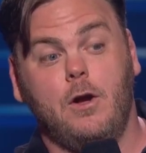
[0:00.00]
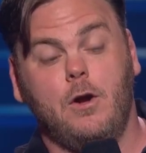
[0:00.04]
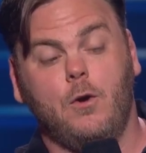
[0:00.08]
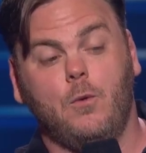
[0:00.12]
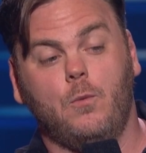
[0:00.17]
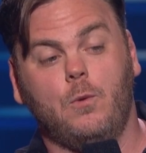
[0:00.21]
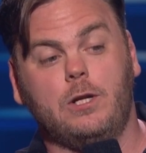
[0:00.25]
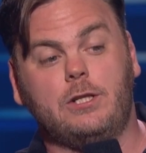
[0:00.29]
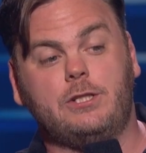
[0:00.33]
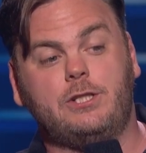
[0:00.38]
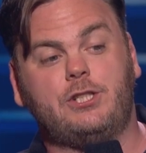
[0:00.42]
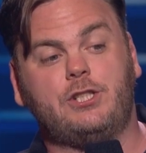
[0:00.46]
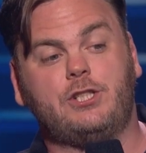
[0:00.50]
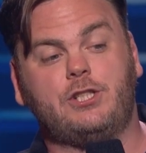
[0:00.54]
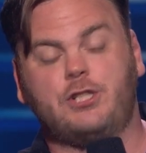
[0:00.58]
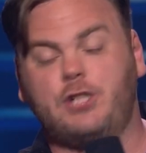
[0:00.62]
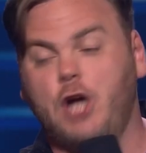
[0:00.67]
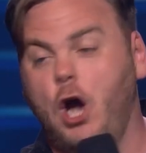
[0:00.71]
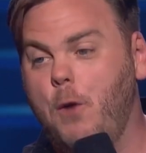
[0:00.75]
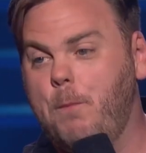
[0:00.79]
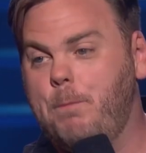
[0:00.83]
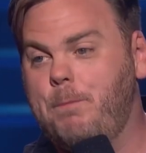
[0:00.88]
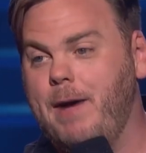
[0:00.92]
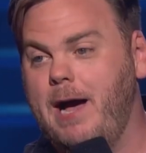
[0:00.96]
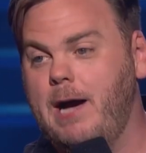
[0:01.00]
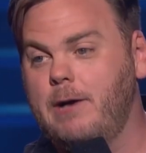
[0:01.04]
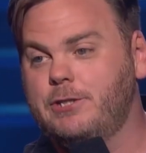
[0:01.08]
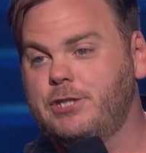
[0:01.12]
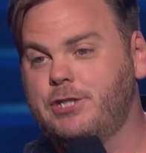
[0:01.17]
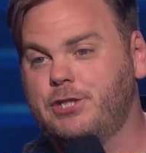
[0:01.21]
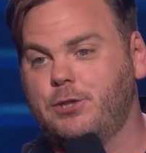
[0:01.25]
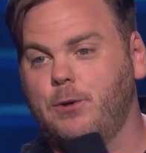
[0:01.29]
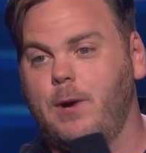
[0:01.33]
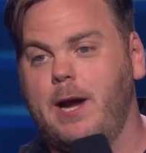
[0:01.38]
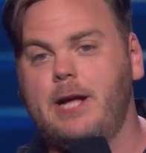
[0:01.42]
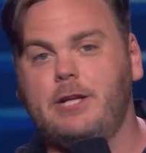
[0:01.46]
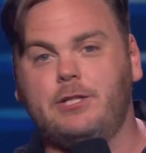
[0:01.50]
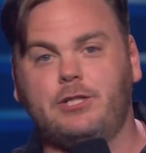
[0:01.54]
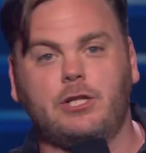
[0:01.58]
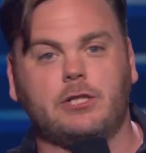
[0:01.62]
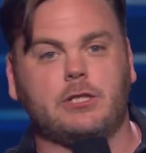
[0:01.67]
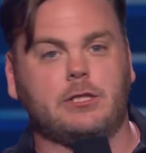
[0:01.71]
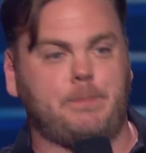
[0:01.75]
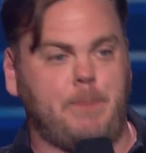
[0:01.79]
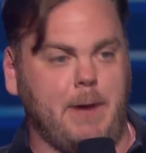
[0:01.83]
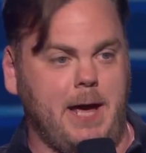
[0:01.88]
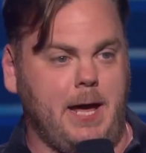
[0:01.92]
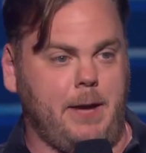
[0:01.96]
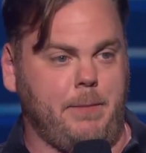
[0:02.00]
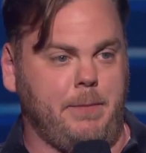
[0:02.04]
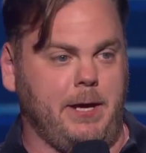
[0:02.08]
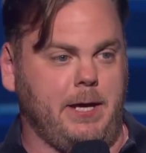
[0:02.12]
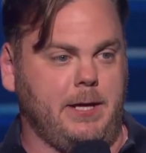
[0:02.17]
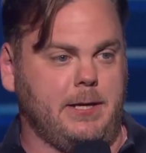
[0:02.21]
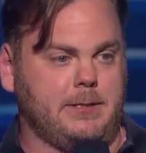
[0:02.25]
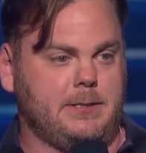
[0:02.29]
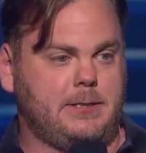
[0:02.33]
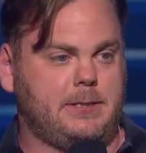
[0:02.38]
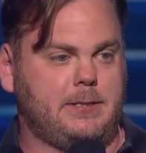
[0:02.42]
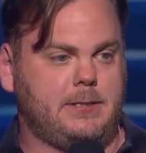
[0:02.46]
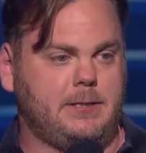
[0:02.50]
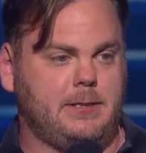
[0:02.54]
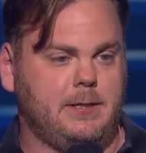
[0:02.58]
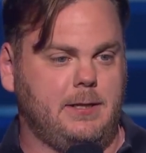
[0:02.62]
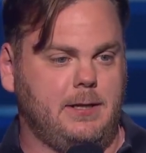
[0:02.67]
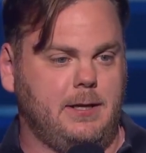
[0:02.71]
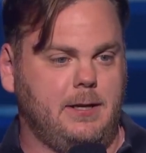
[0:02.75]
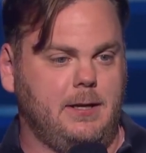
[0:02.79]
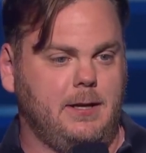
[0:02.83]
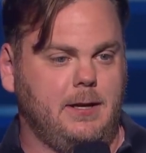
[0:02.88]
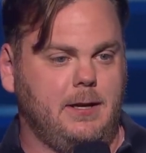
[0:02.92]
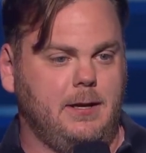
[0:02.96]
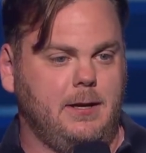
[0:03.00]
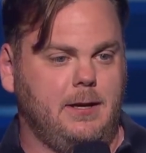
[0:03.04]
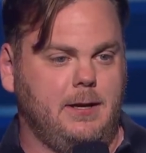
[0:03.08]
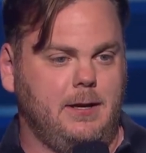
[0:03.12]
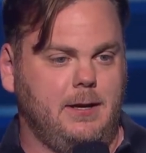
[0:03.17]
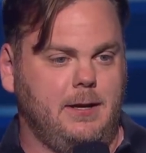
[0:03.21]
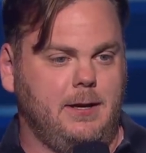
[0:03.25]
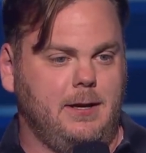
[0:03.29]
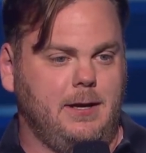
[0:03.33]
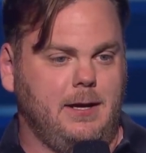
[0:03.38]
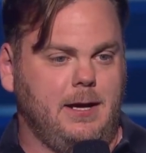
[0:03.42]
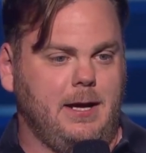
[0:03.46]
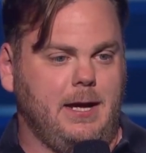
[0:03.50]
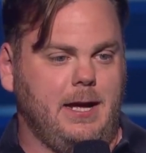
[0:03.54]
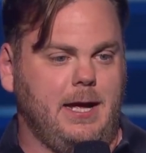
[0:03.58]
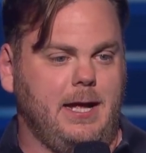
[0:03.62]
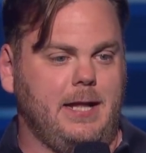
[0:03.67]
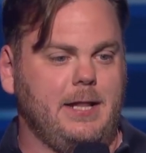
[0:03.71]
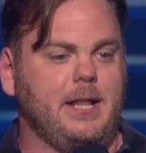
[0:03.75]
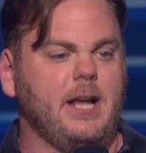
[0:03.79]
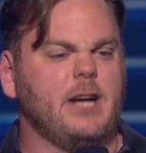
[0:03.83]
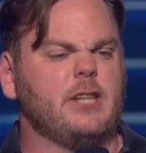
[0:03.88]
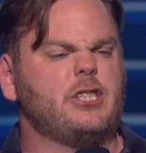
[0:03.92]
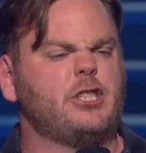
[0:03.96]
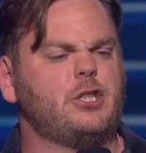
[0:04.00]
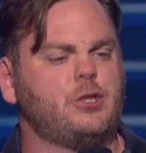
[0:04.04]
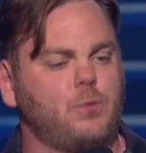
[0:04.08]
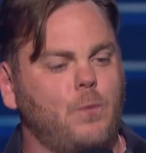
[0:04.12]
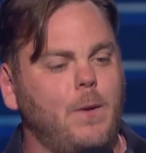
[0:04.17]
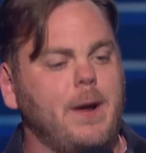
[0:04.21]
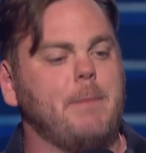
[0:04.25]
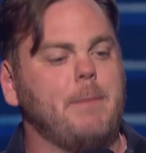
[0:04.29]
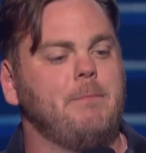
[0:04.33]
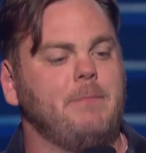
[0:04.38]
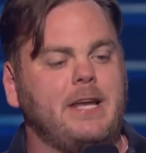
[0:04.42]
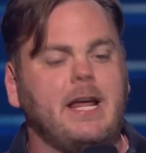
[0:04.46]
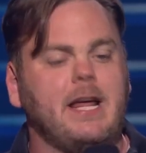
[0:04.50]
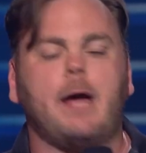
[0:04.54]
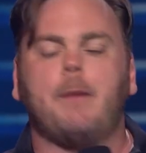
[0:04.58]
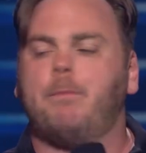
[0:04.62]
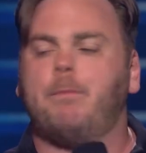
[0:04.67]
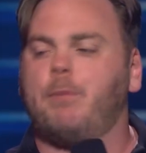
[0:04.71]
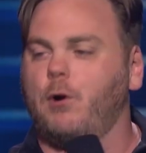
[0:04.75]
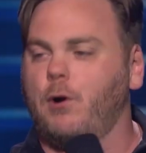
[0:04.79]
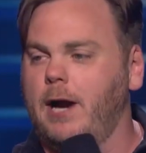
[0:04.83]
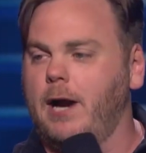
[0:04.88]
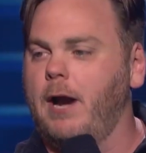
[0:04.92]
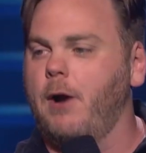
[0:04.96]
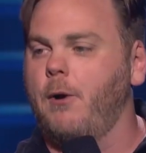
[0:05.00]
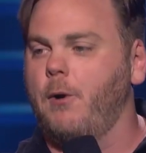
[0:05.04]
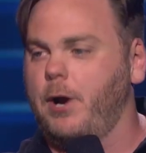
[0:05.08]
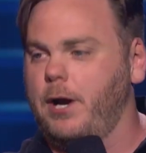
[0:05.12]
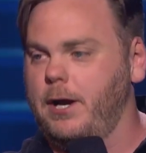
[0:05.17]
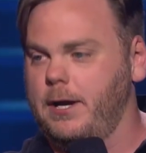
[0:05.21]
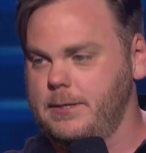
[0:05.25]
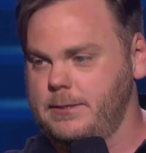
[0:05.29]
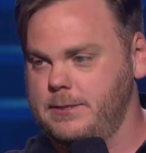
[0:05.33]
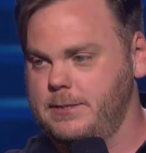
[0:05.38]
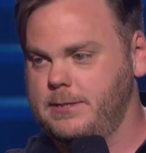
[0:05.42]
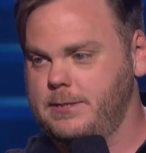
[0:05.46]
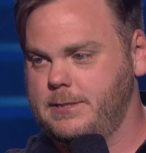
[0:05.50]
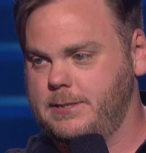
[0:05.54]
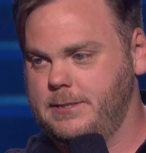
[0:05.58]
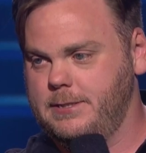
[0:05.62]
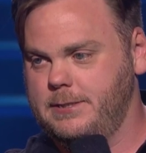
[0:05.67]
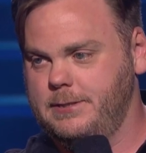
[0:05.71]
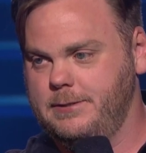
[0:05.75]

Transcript: would scope out strangers' babies in their swim diaper areas.